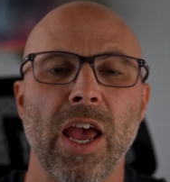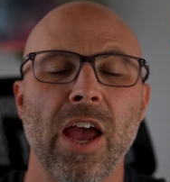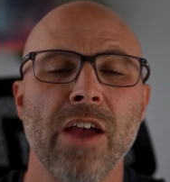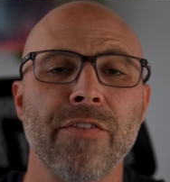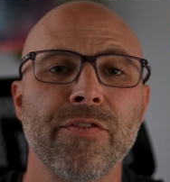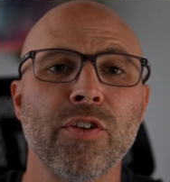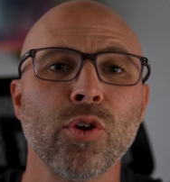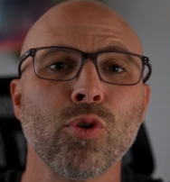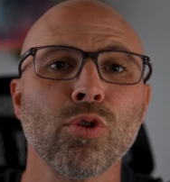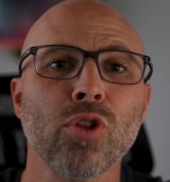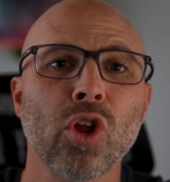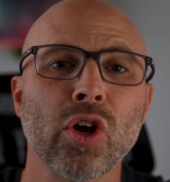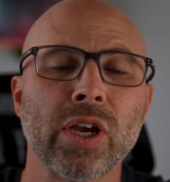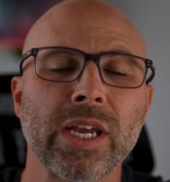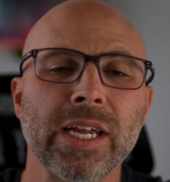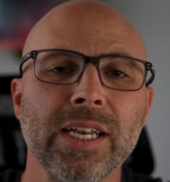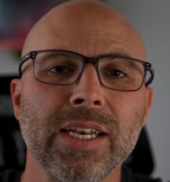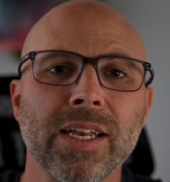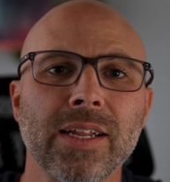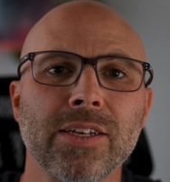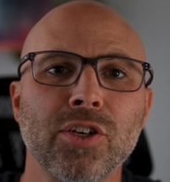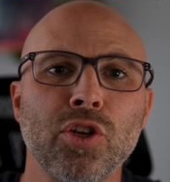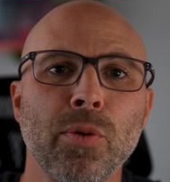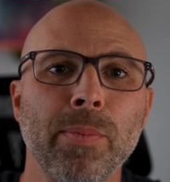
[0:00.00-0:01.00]
If you're
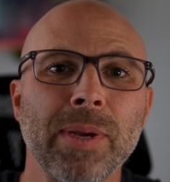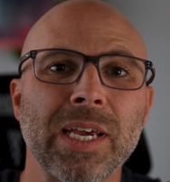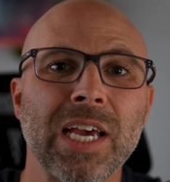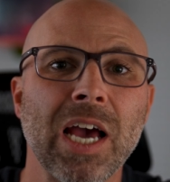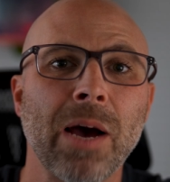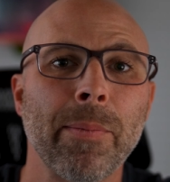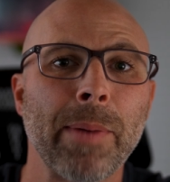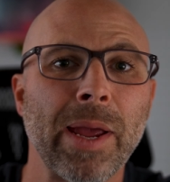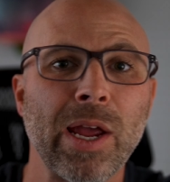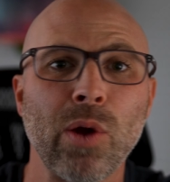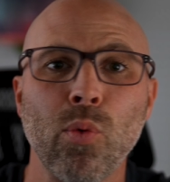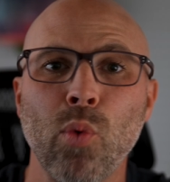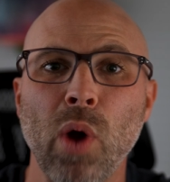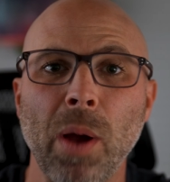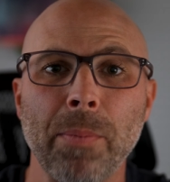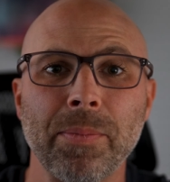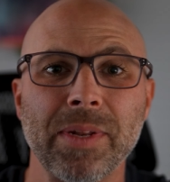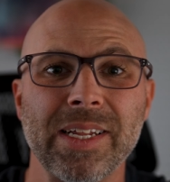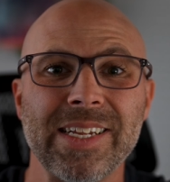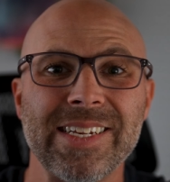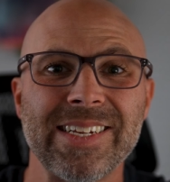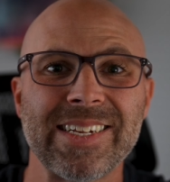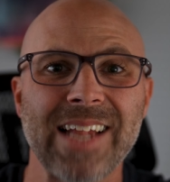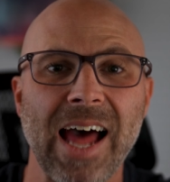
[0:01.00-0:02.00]
looking to become a web
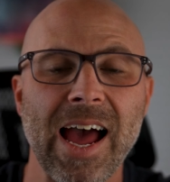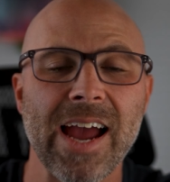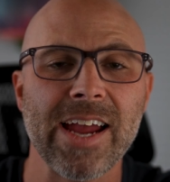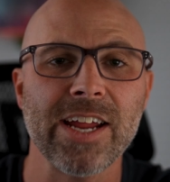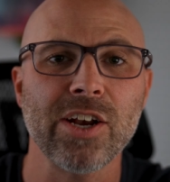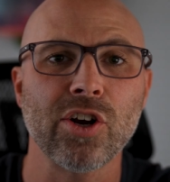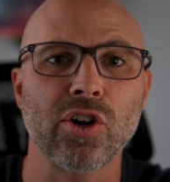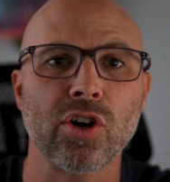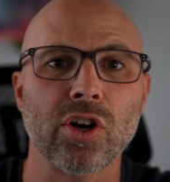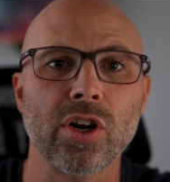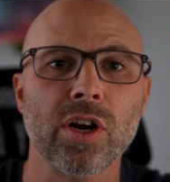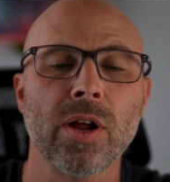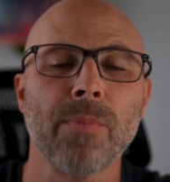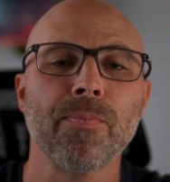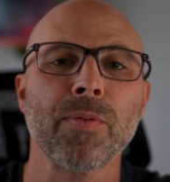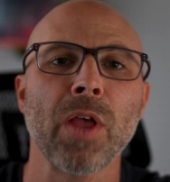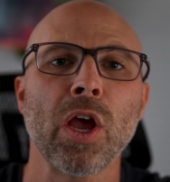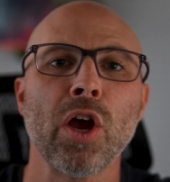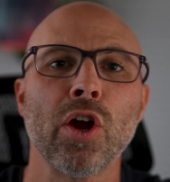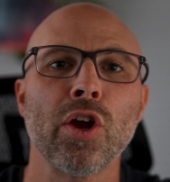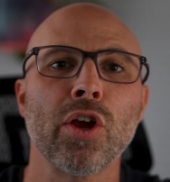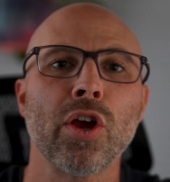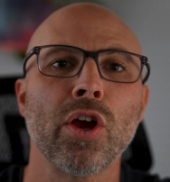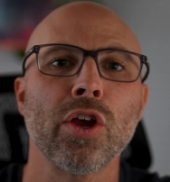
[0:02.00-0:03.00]
designer,
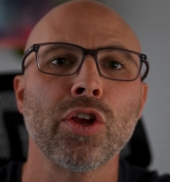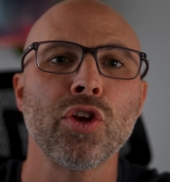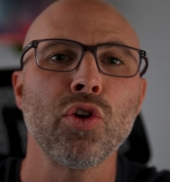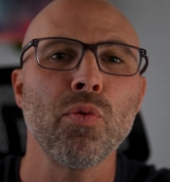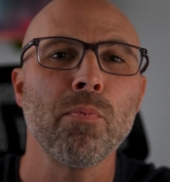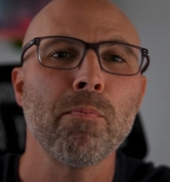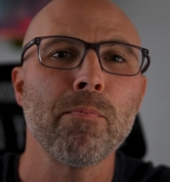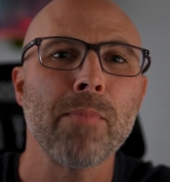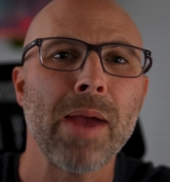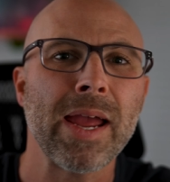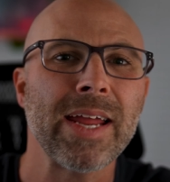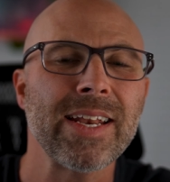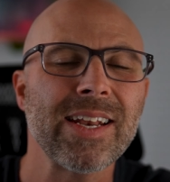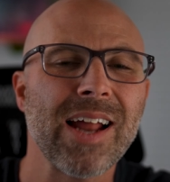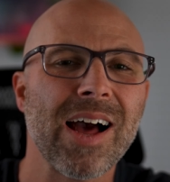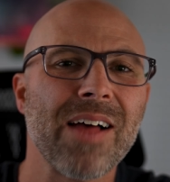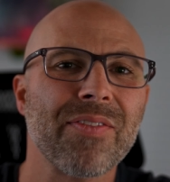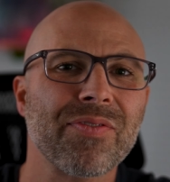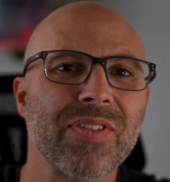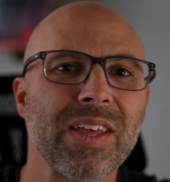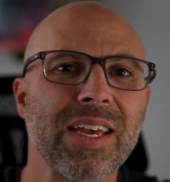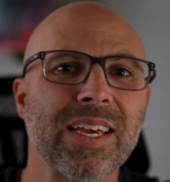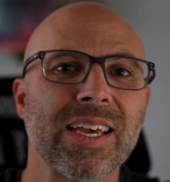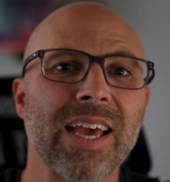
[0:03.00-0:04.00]
you may
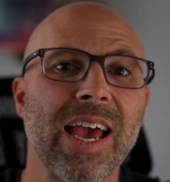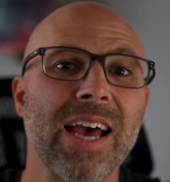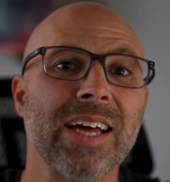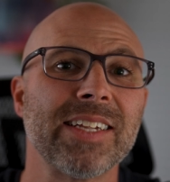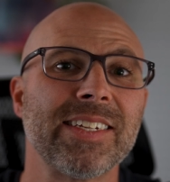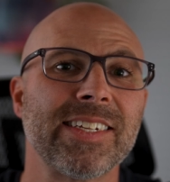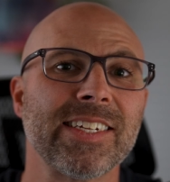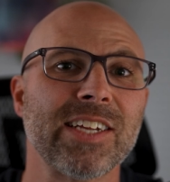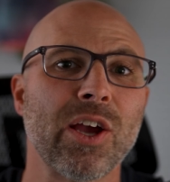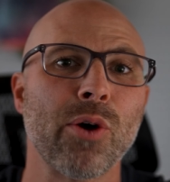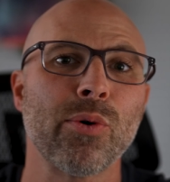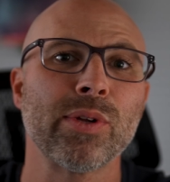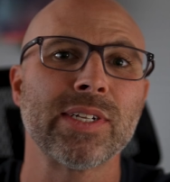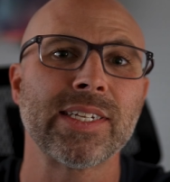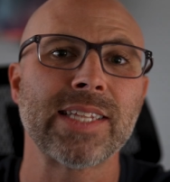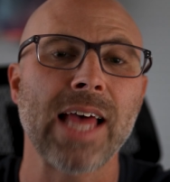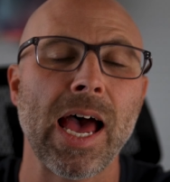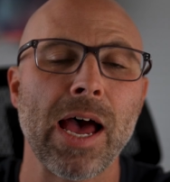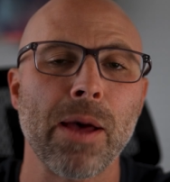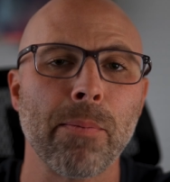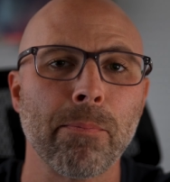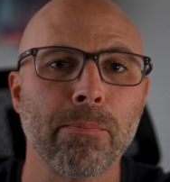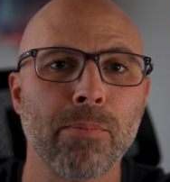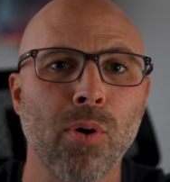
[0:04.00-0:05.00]
not think SEO is
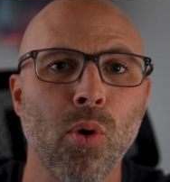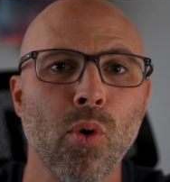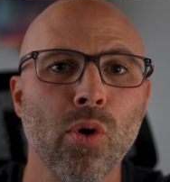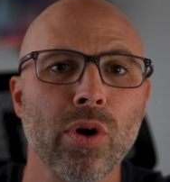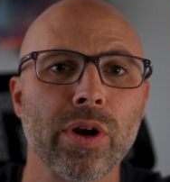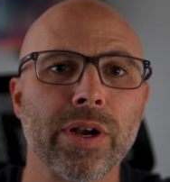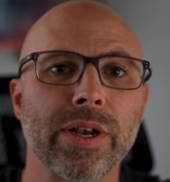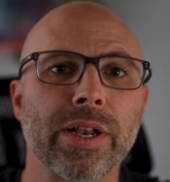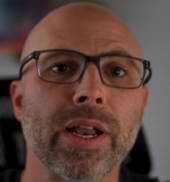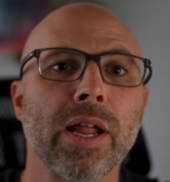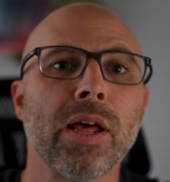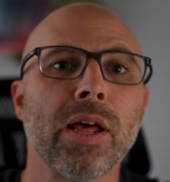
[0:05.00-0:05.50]
that important,